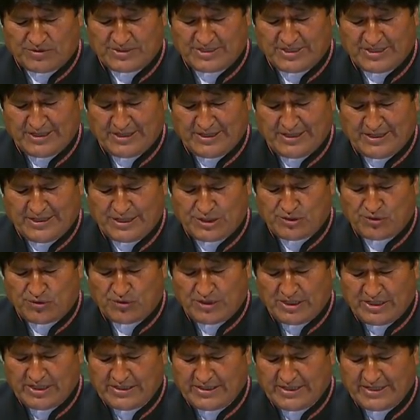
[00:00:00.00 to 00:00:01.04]
Our
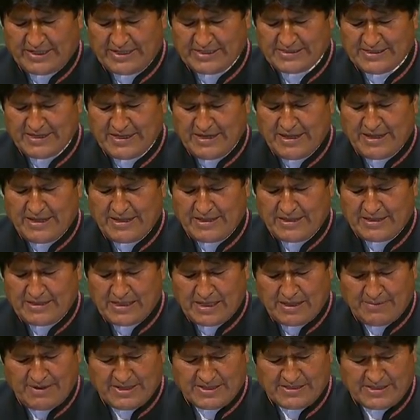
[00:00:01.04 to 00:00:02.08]
peoples want
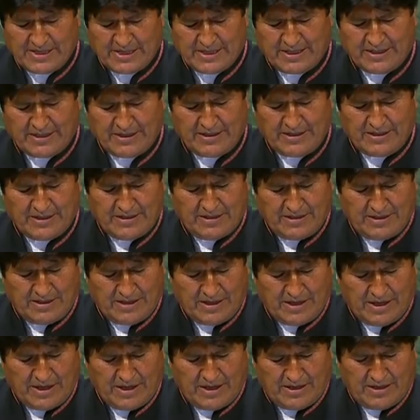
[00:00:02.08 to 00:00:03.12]
peace,
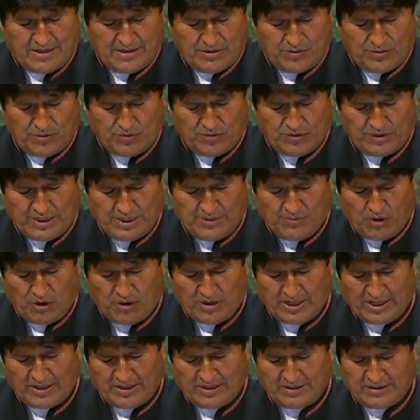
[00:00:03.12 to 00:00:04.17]
and we have
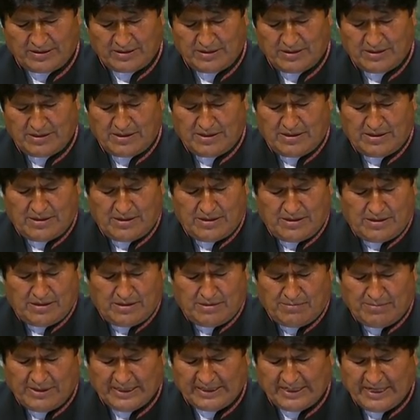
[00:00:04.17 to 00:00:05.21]
political will,
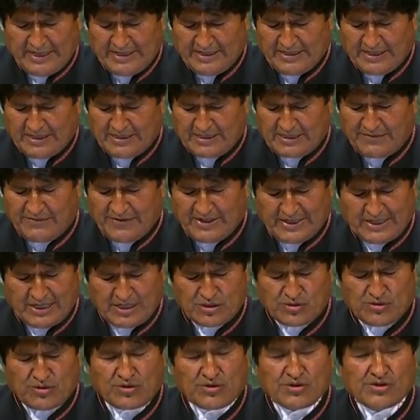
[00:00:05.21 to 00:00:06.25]
and
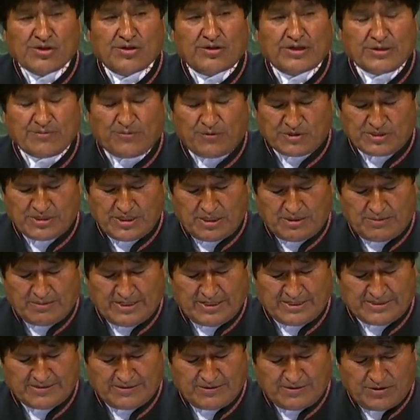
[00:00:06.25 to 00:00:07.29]
this
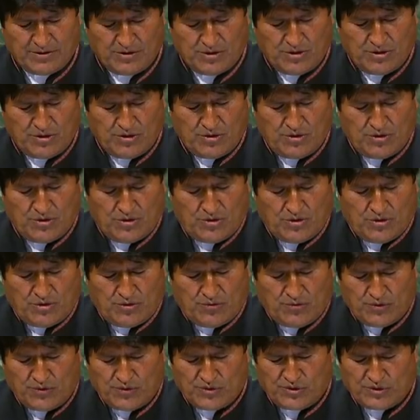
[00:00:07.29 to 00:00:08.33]

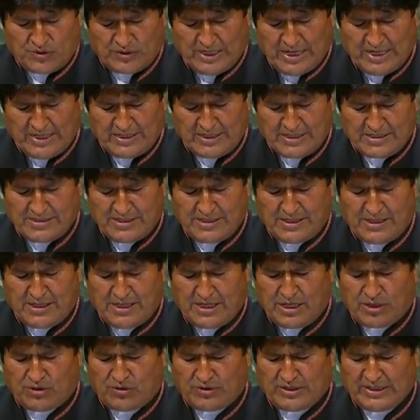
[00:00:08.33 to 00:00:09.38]
must be
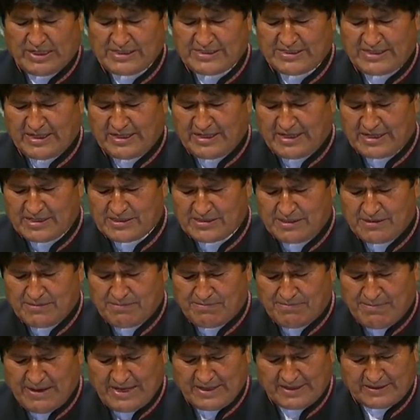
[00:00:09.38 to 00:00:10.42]
used in order to
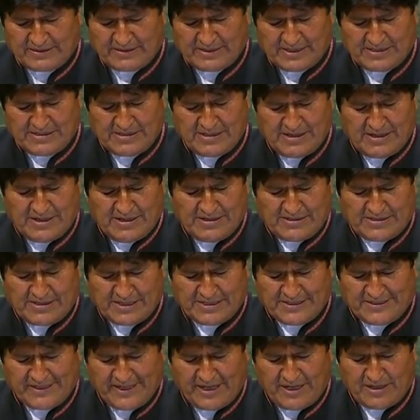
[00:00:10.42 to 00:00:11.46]
find possible
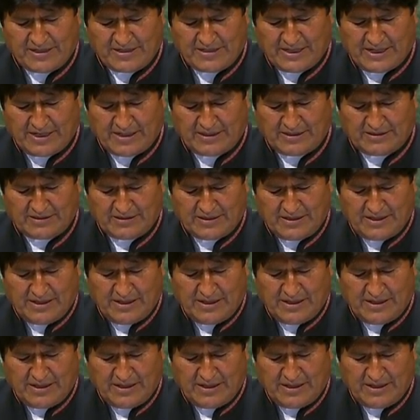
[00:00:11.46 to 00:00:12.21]
solutions that will